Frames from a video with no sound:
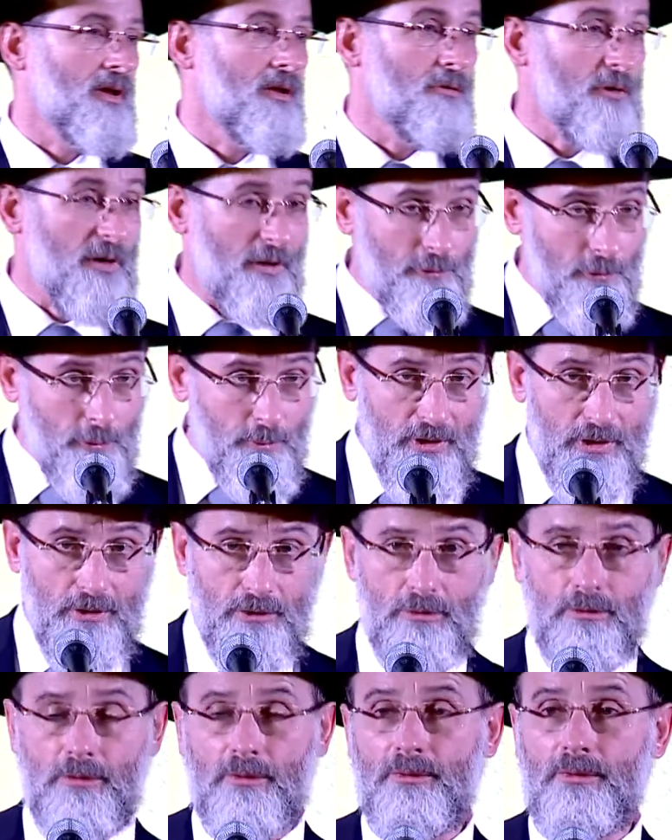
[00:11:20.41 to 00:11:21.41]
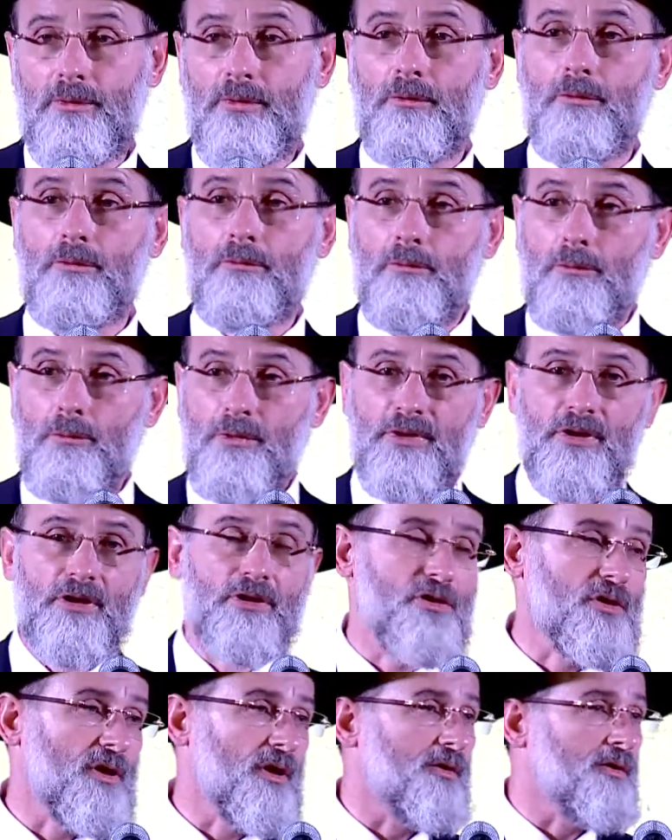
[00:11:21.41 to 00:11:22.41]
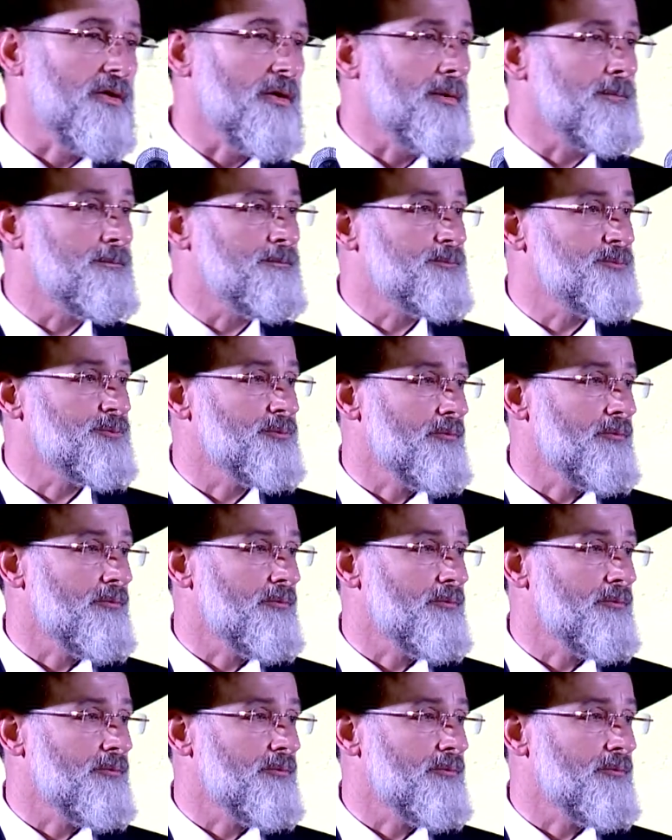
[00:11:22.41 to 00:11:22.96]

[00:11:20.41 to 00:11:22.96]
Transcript: We have to be truthful with each other